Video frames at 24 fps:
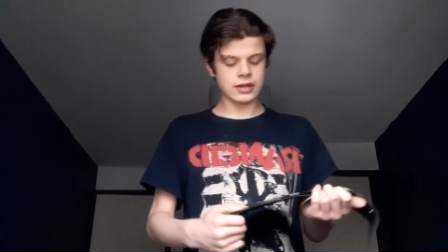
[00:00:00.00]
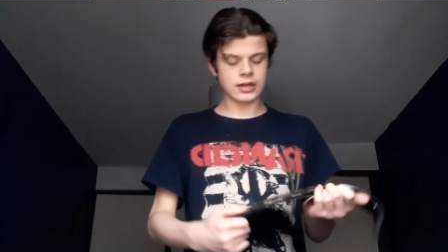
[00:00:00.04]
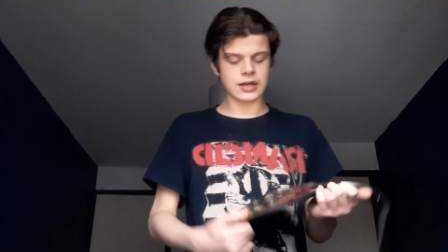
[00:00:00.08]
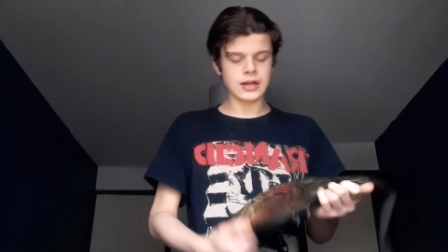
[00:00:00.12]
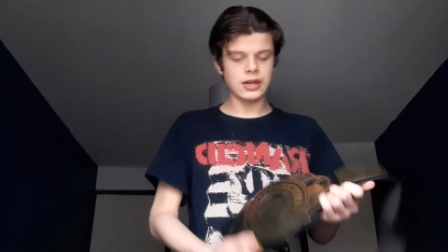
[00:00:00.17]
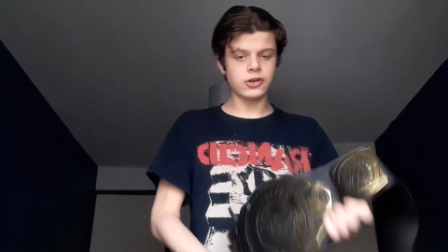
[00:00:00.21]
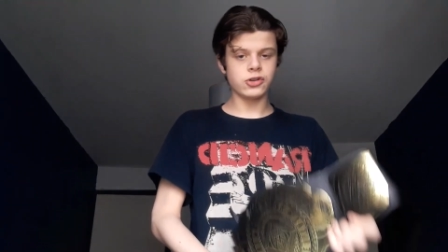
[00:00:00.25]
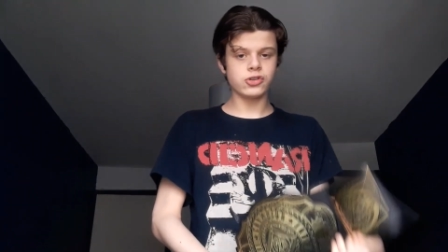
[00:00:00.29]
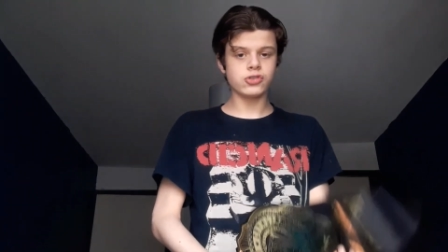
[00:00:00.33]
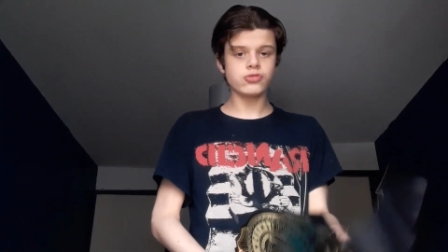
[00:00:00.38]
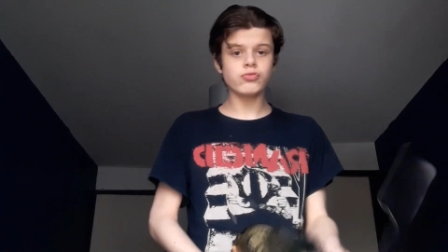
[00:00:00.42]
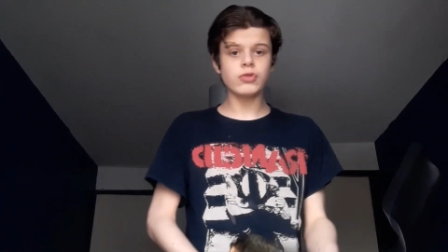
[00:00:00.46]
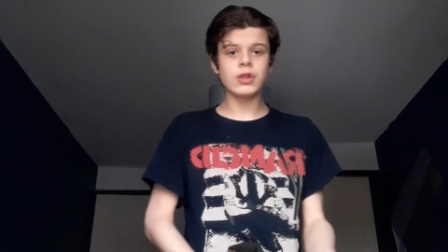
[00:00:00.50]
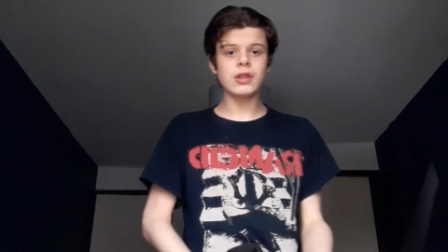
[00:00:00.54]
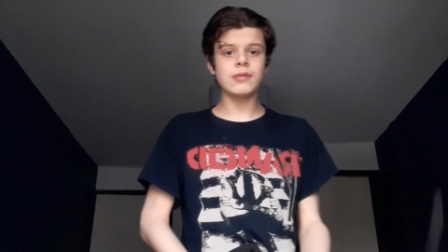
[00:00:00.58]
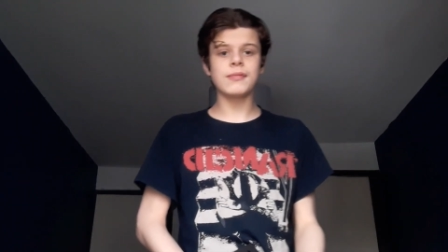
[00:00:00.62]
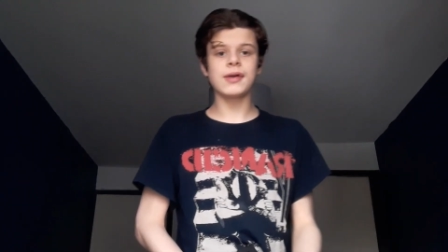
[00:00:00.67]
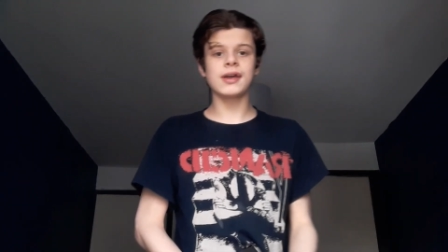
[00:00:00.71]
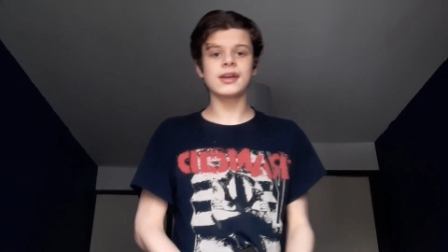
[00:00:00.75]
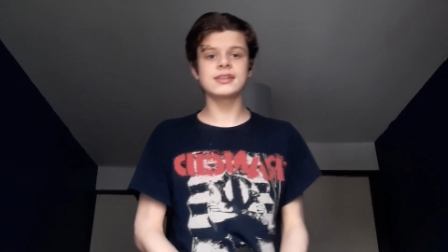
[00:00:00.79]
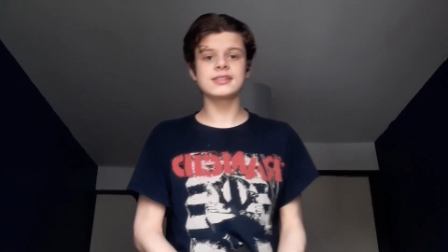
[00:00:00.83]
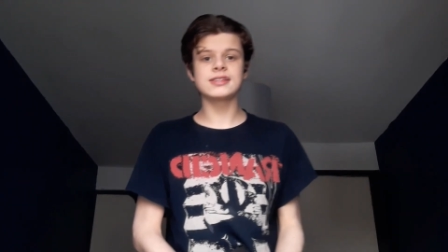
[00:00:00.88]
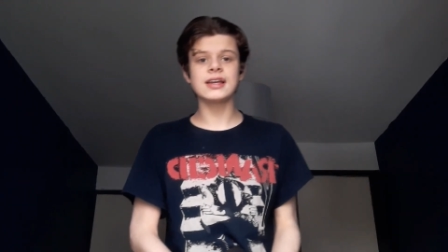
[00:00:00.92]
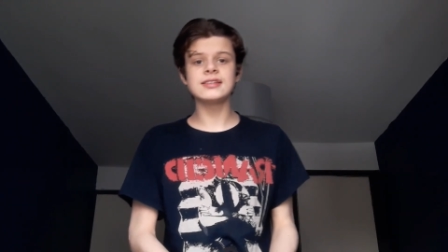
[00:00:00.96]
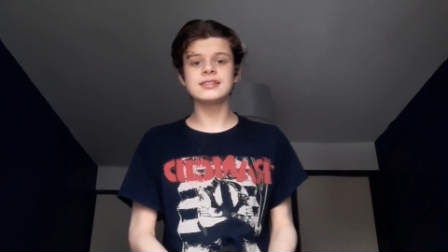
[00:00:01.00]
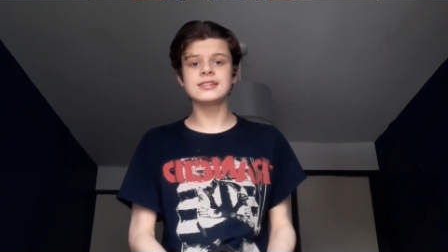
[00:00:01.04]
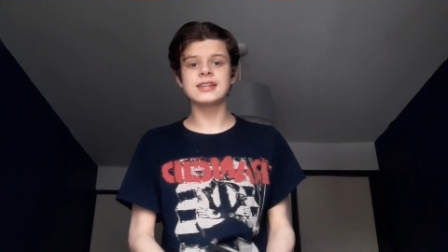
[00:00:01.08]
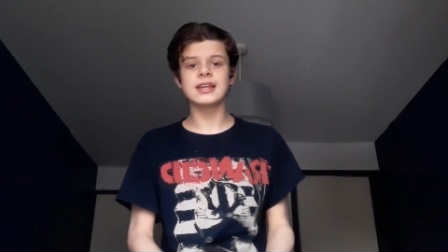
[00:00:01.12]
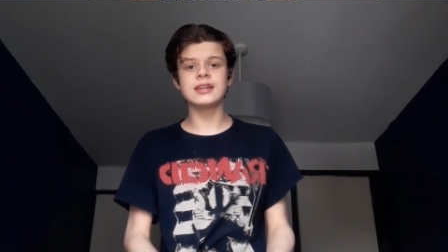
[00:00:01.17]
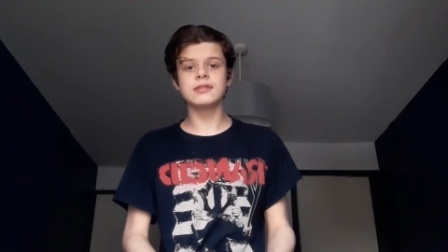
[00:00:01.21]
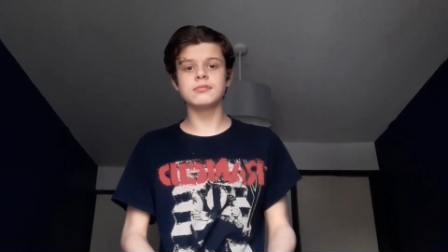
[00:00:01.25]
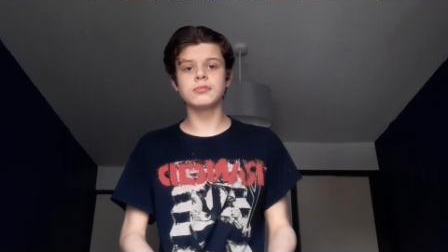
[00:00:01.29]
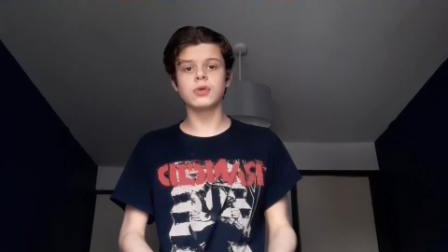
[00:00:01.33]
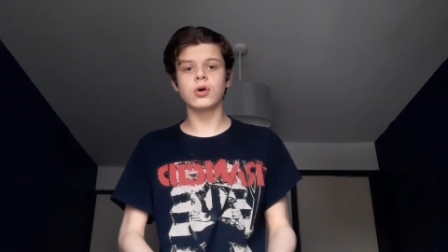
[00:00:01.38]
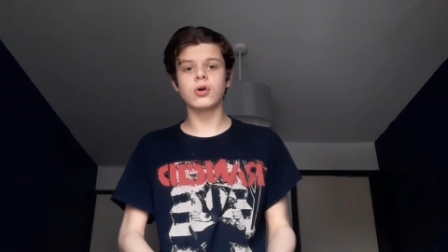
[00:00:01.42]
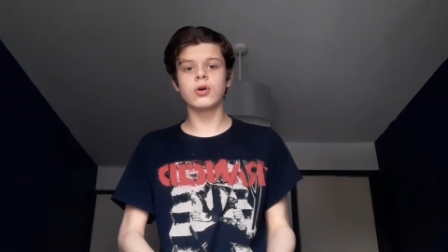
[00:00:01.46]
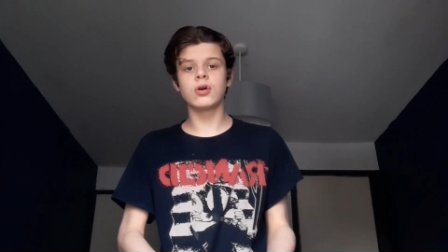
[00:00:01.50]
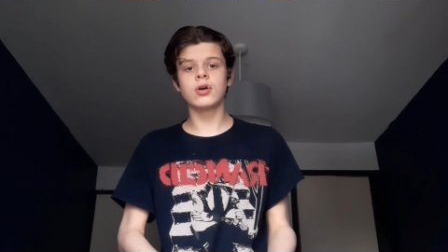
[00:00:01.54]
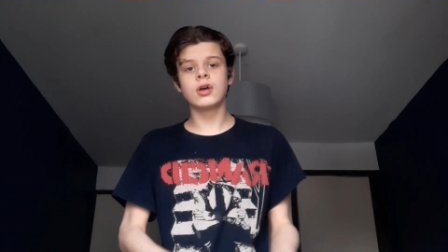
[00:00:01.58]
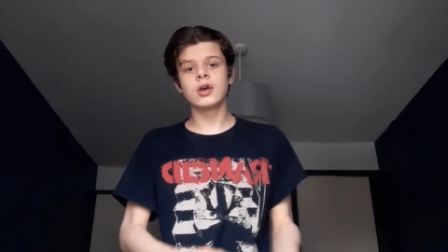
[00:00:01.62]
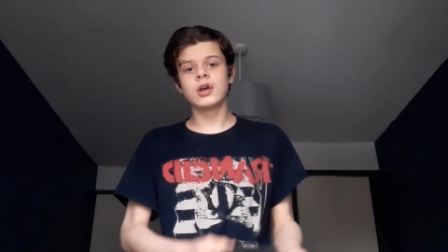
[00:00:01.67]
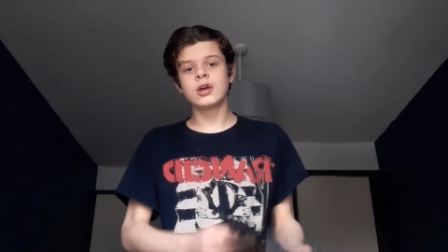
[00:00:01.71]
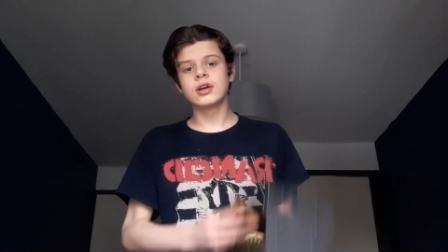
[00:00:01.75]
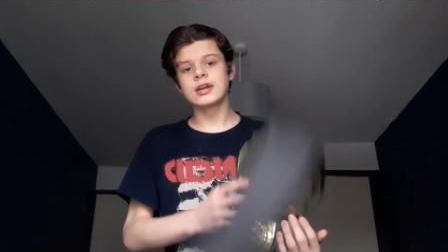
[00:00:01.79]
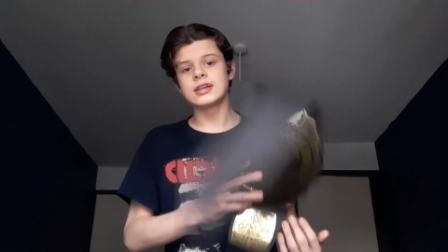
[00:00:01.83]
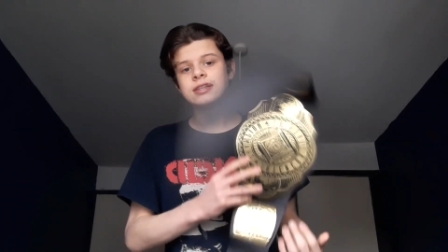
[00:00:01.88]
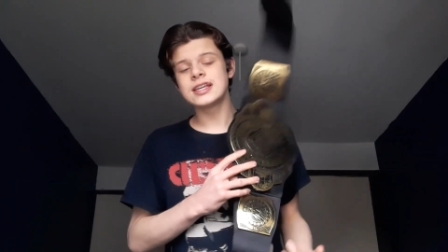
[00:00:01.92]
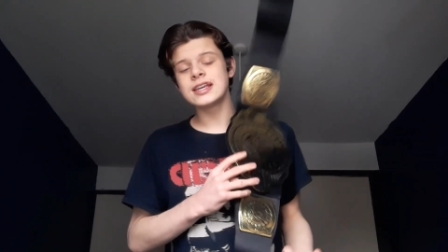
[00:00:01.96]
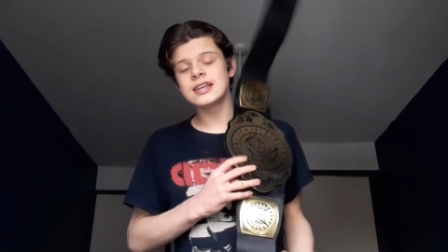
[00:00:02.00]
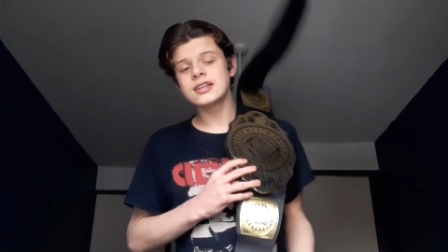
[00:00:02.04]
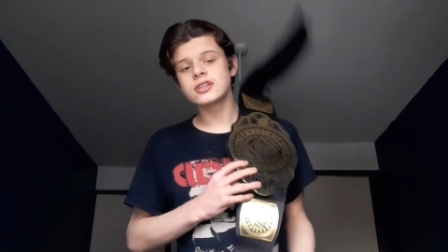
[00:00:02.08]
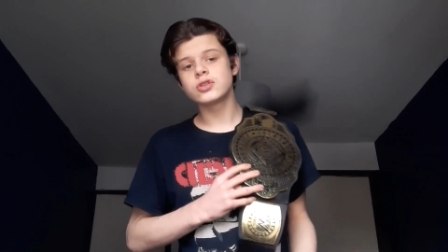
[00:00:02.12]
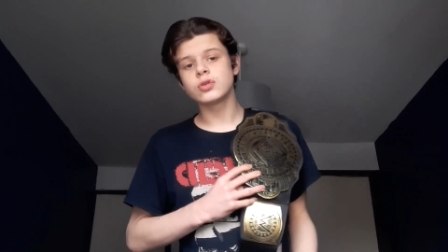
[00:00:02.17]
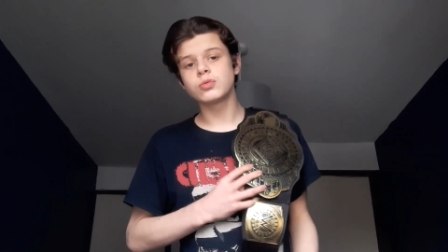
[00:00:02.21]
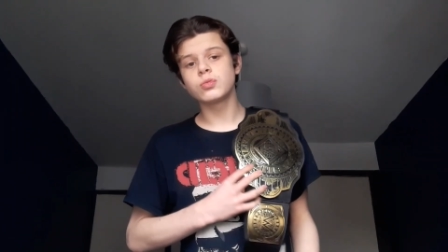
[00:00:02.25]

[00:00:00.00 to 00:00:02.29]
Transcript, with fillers: it doesn't really make sense anymore because he is